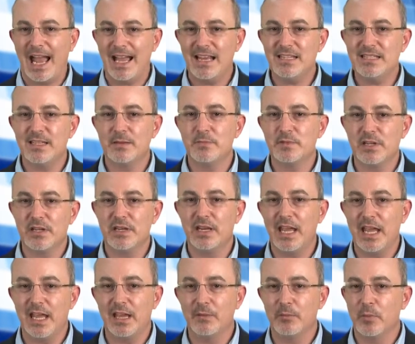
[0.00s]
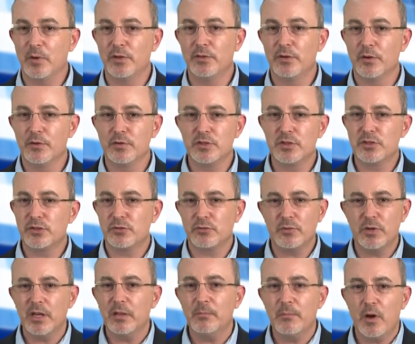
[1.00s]
ask them to name what those
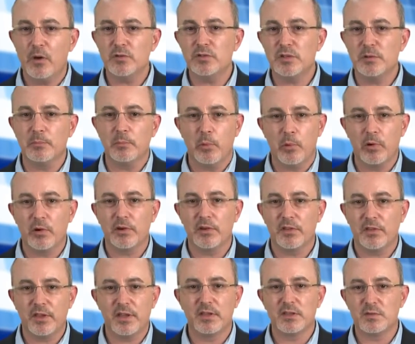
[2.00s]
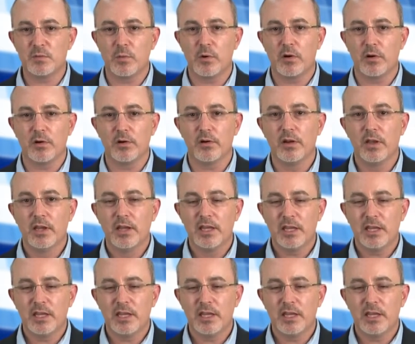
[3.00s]
three most important things were